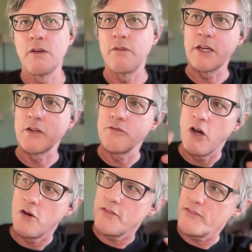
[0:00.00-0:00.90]

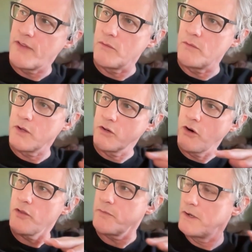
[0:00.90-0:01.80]
growth
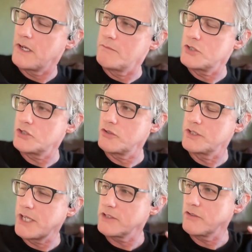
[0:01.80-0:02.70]

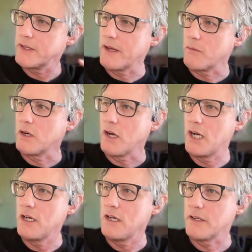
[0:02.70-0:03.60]
trajectory that we're
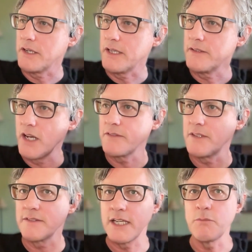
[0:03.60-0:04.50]
on is not
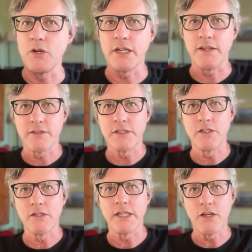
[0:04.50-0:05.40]
sustainable, and it's
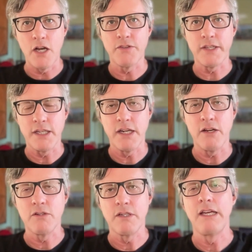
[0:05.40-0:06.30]
clearly
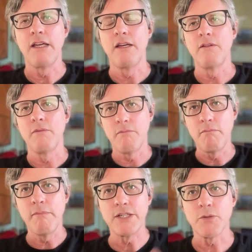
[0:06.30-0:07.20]
causing
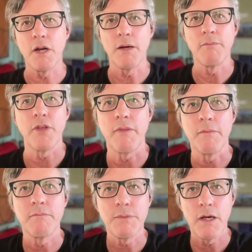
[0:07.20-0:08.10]
major problems on
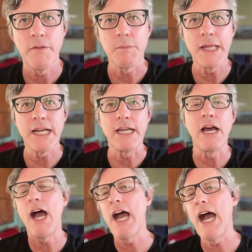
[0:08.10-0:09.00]
the planet.
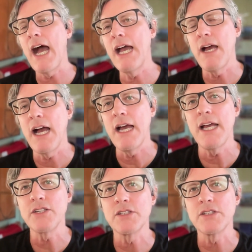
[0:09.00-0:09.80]
Now, I actually